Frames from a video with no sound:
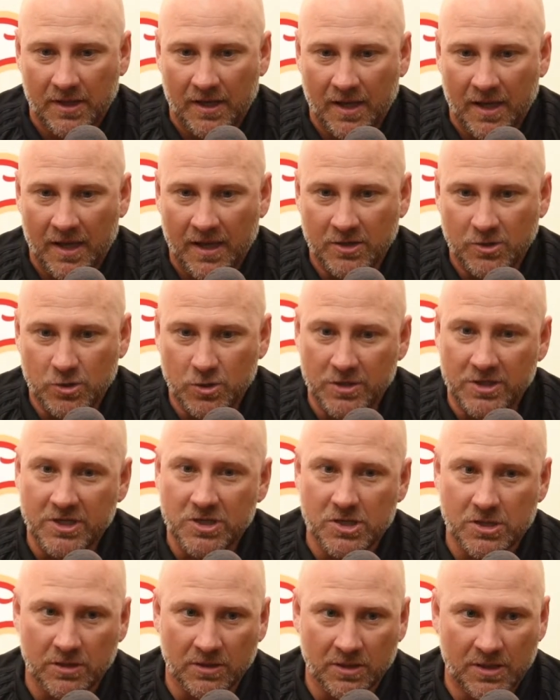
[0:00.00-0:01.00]
And
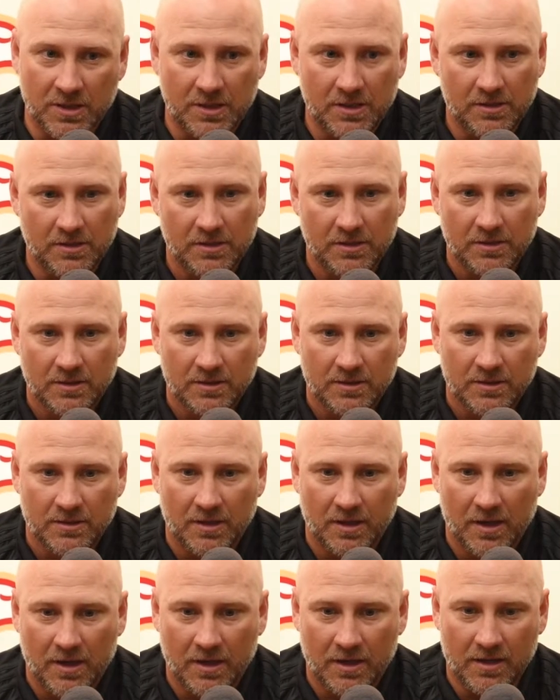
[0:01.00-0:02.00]
traditionally,
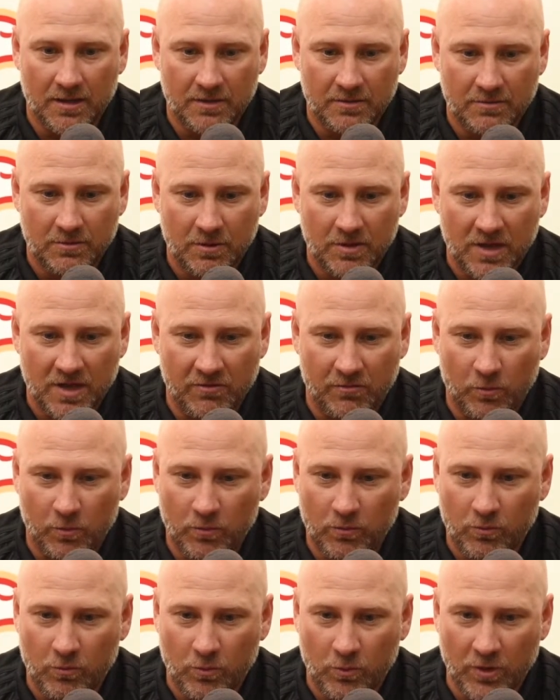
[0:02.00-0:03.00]
if
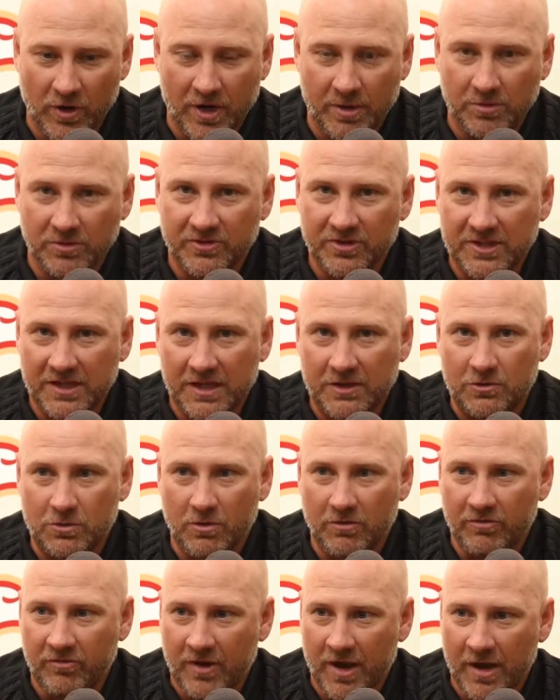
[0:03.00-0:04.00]
we're able to get to a
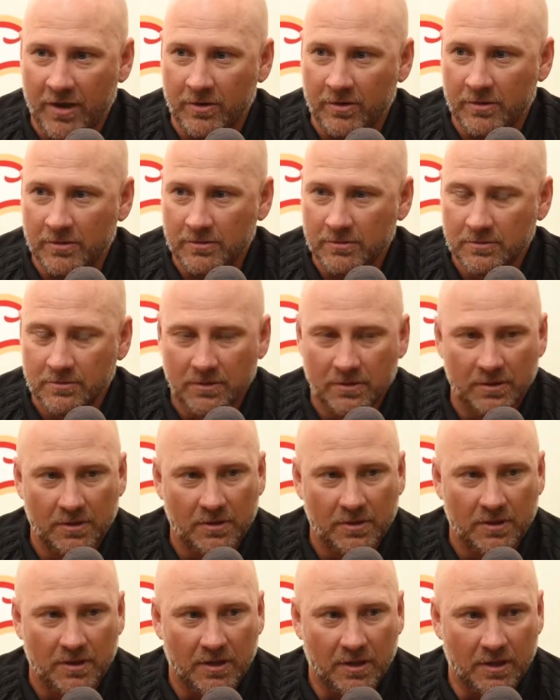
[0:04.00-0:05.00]
final,
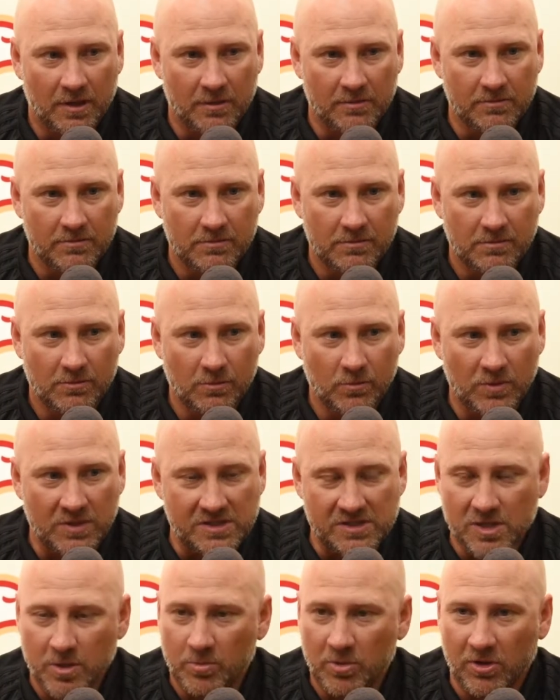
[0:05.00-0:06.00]
we
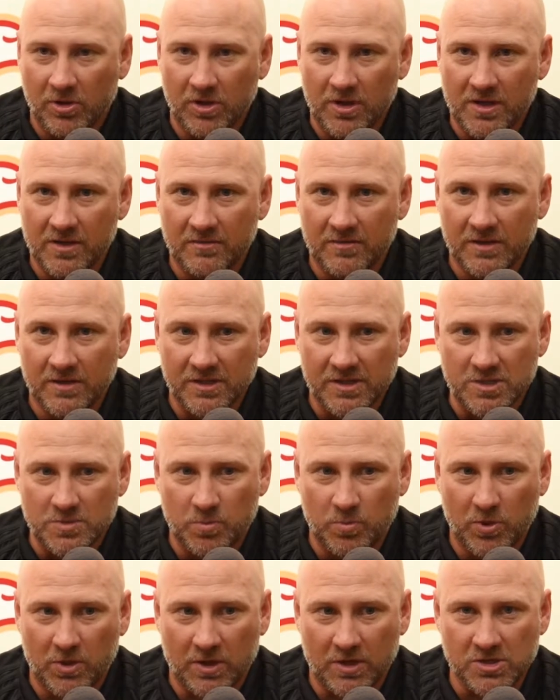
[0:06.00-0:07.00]
typically have at least
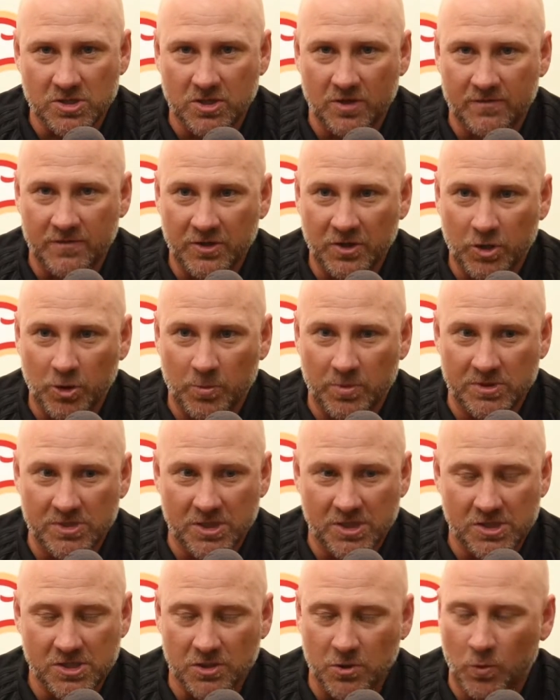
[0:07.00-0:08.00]
put ourselves in a good
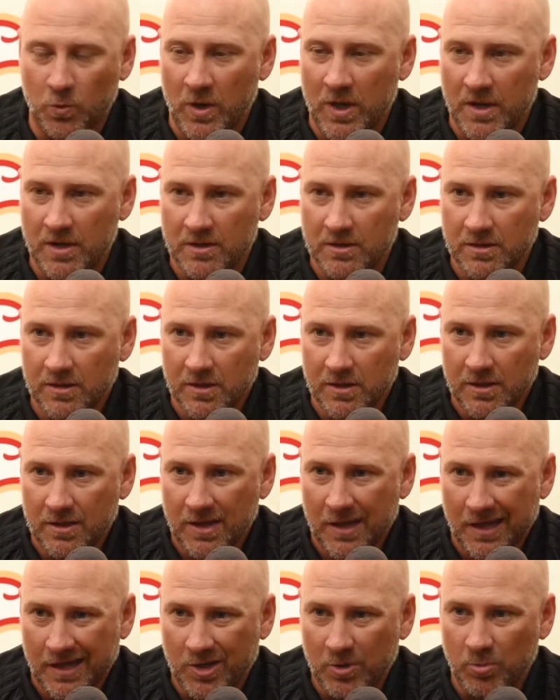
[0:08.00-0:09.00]
position to win
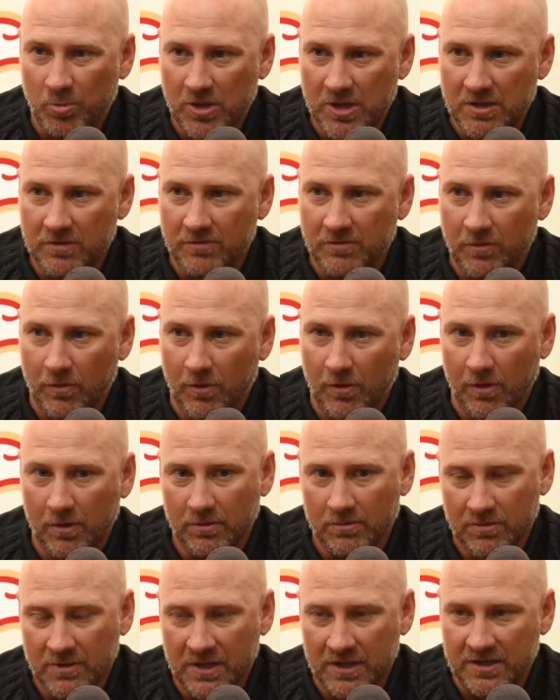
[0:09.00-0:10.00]
and compete for
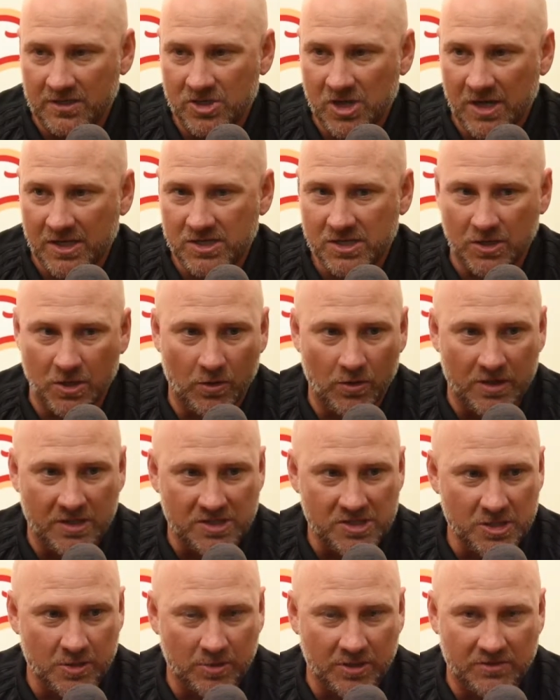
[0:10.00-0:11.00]
and a chance to go to the
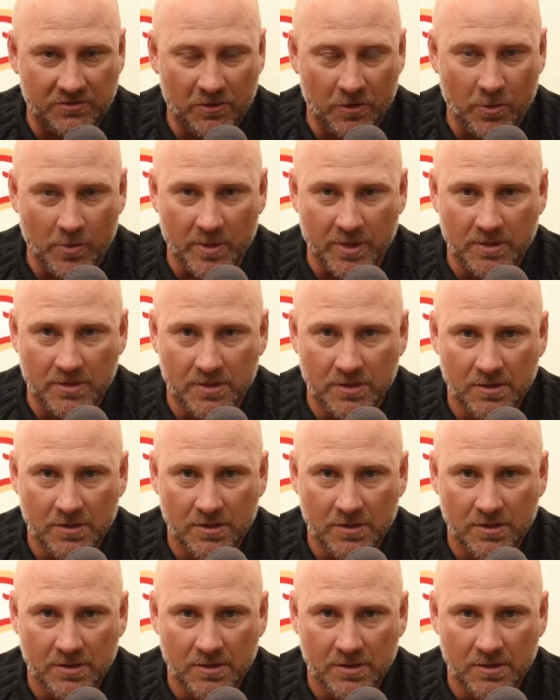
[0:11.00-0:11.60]
NCAA tournament.